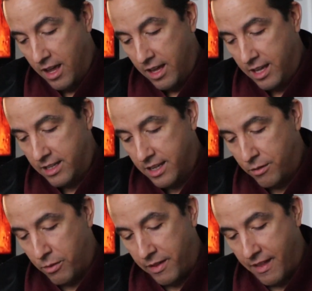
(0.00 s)
He
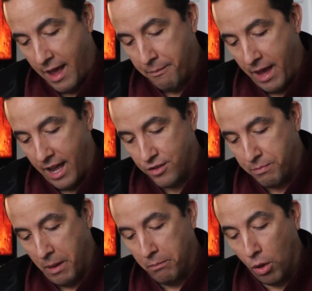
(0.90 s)
did win that
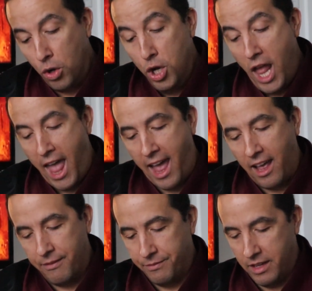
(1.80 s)
match, but Brulé,